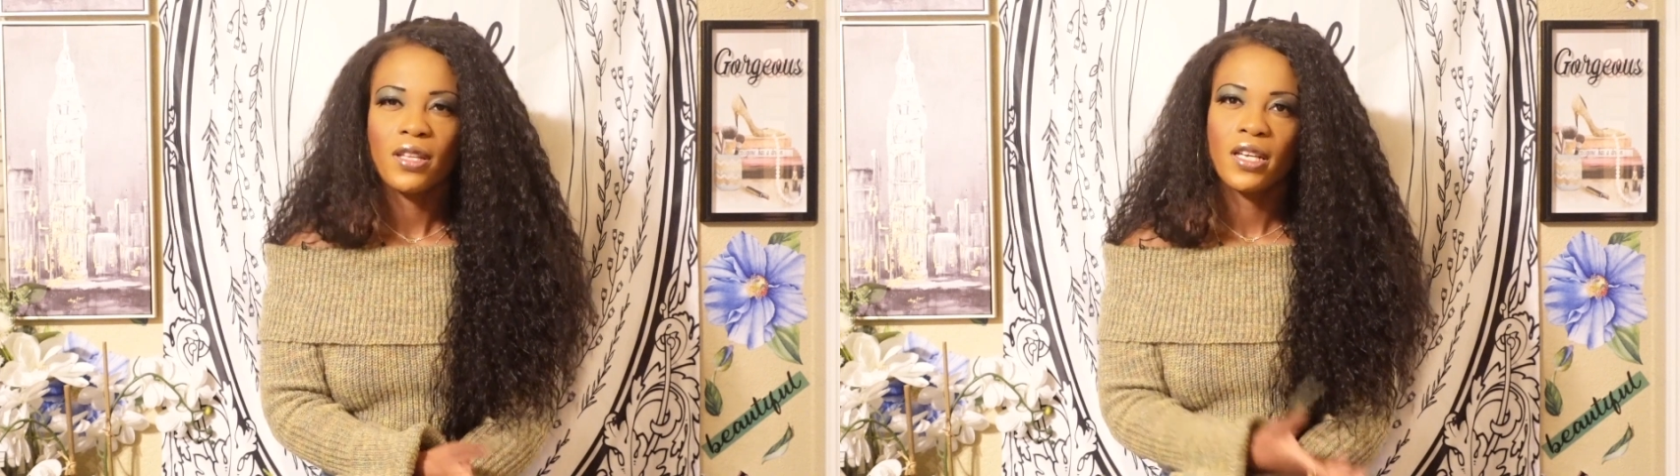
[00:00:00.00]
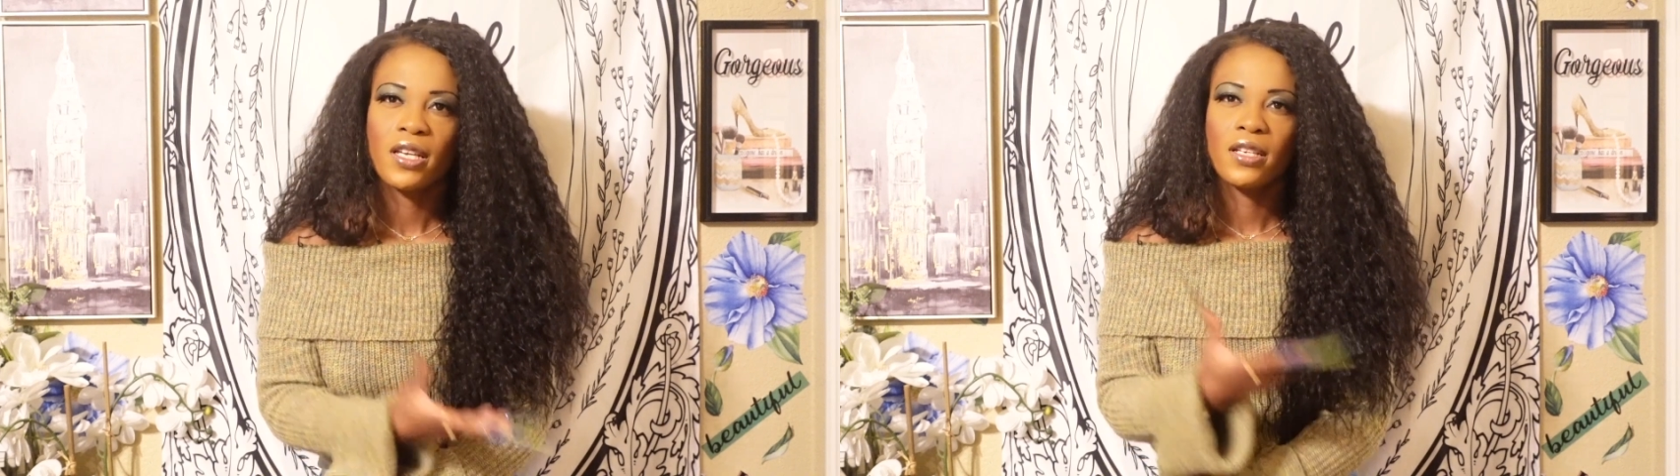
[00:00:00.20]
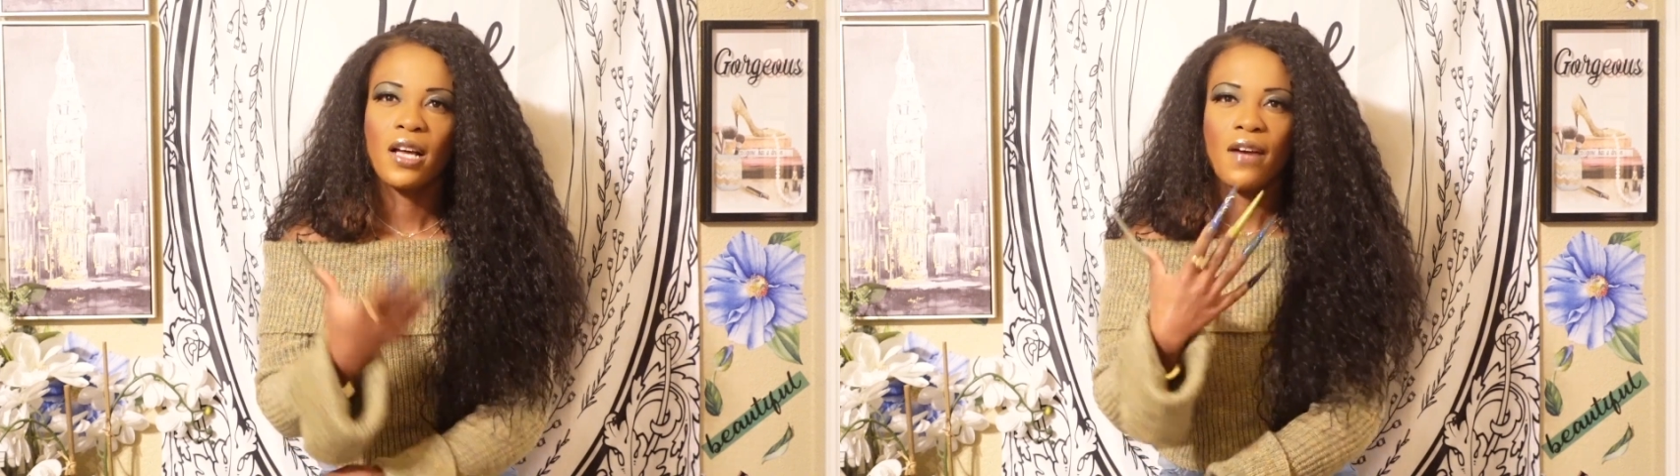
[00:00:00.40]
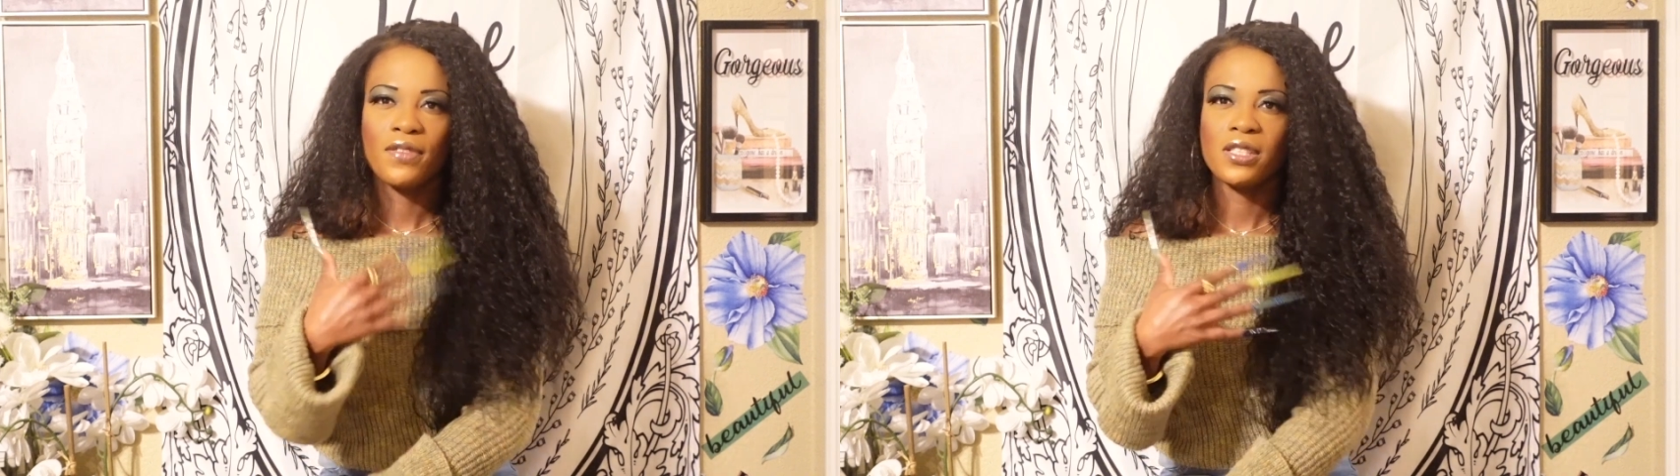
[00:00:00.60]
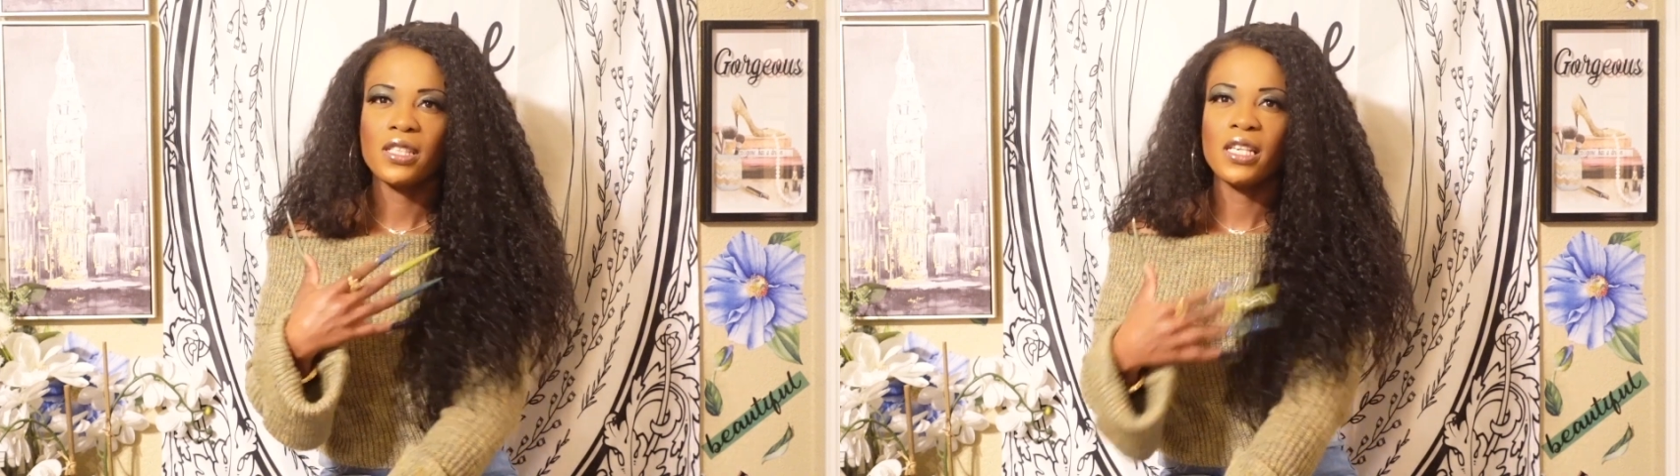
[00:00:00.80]
than
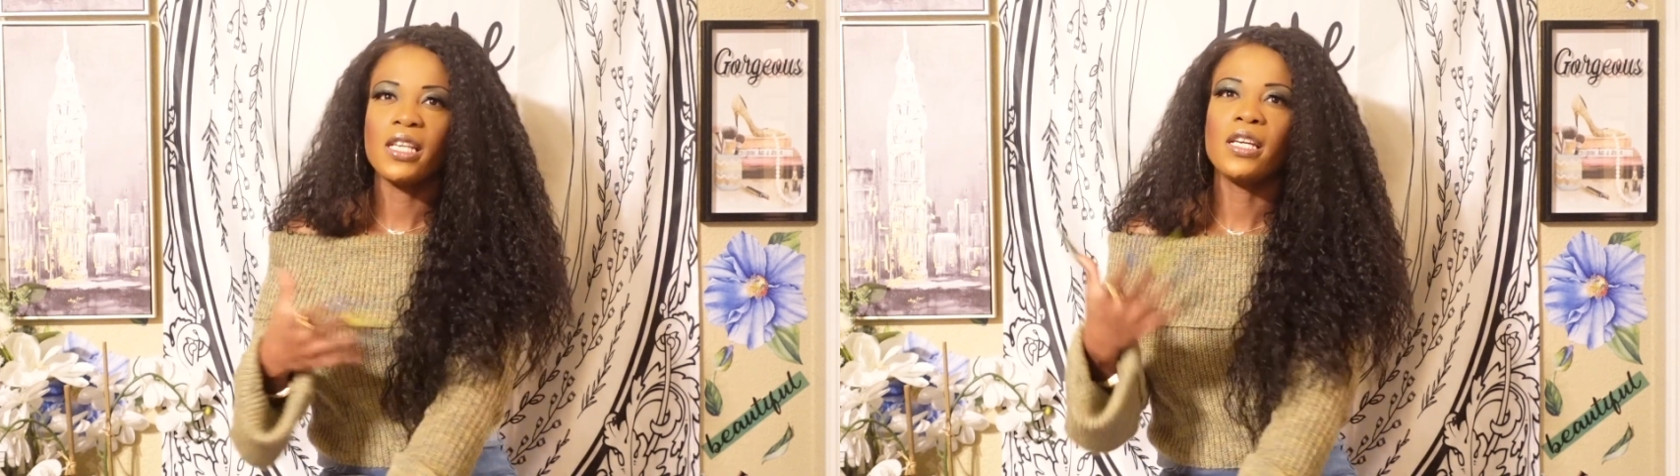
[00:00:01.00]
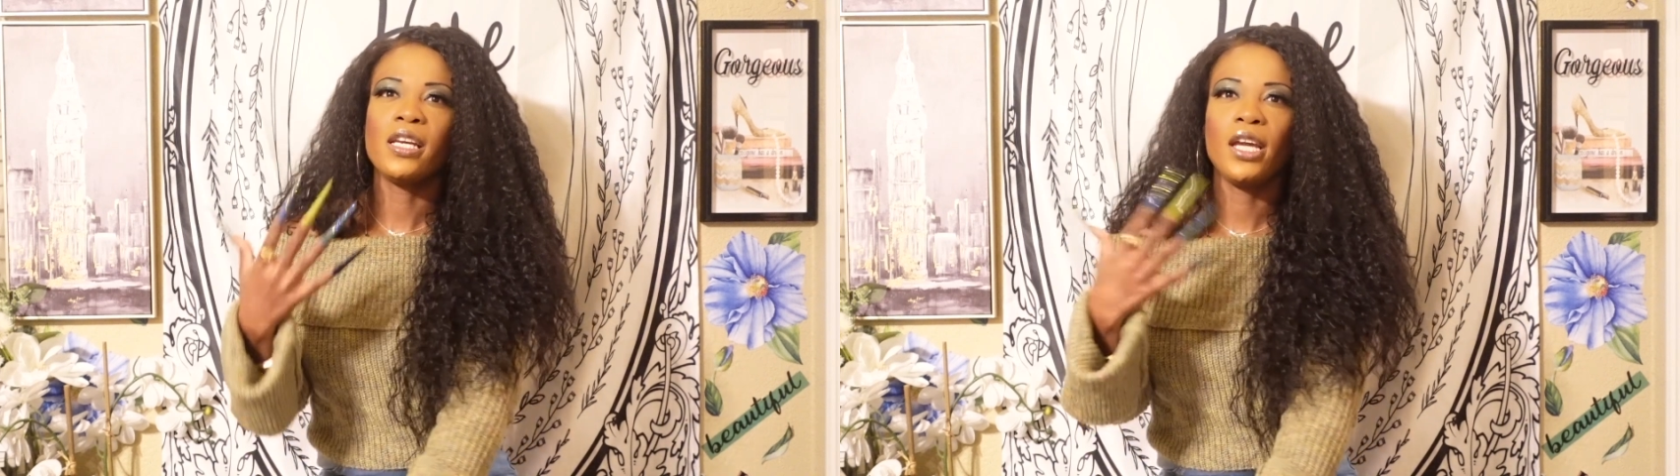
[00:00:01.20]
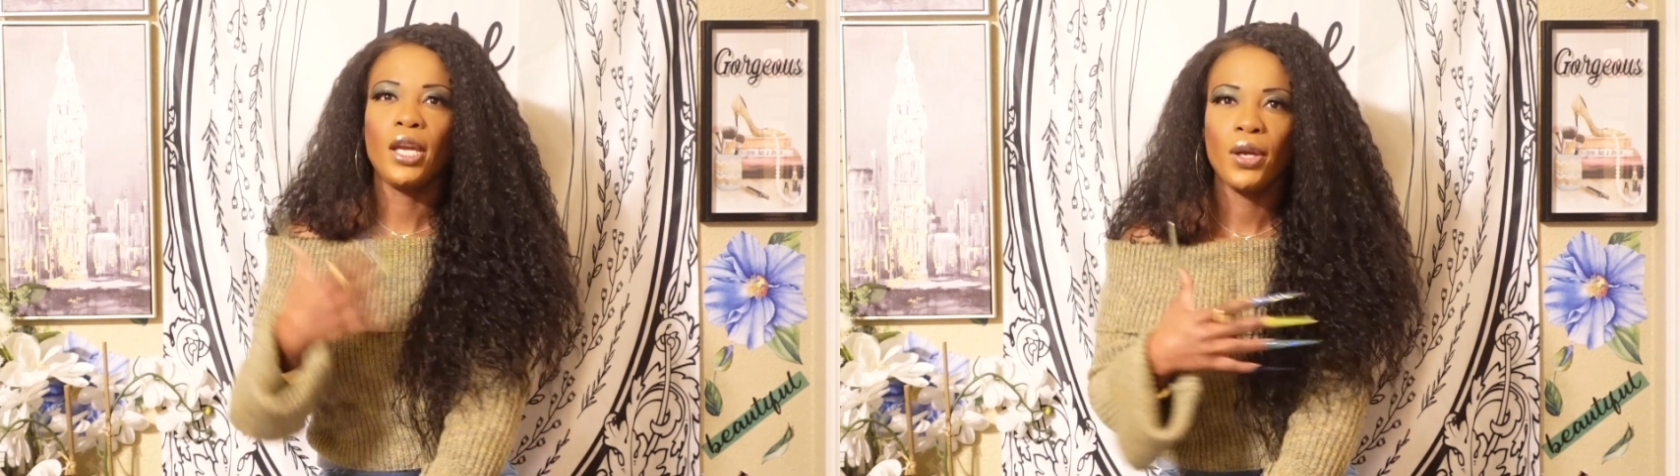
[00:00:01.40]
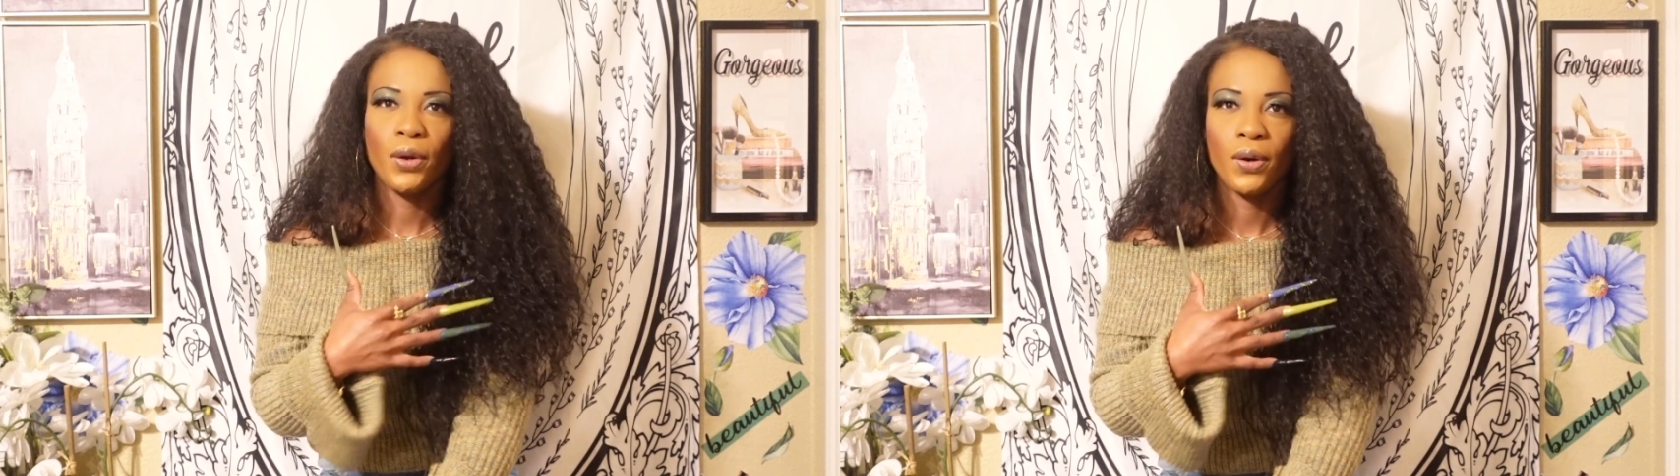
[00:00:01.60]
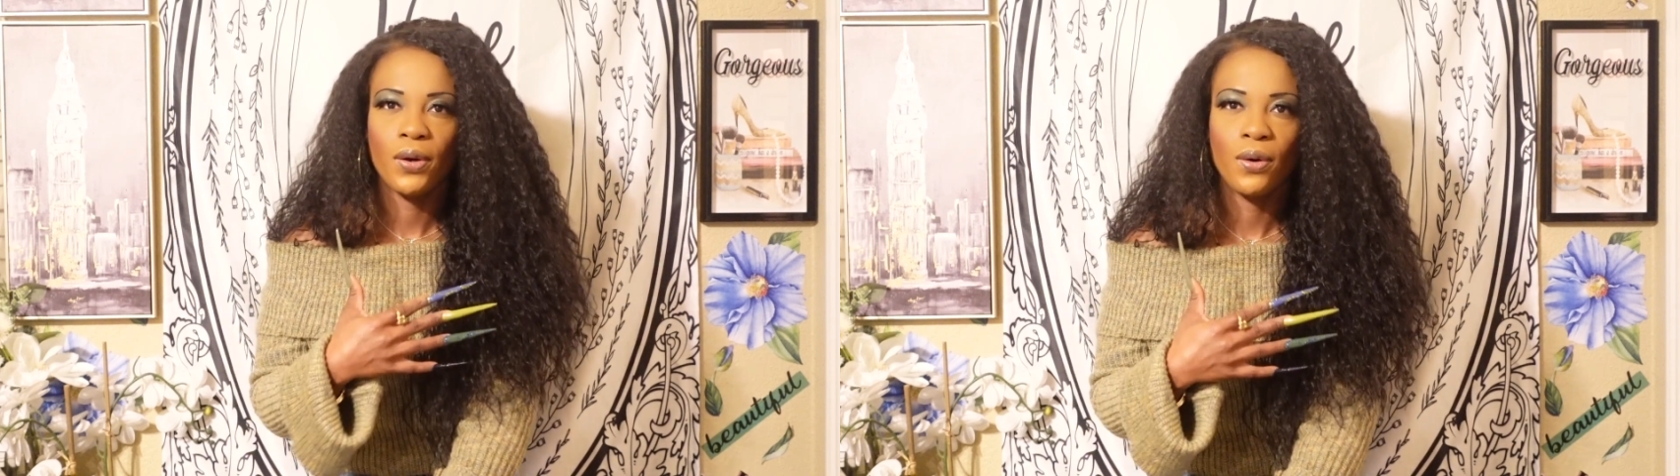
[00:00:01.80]
obviously here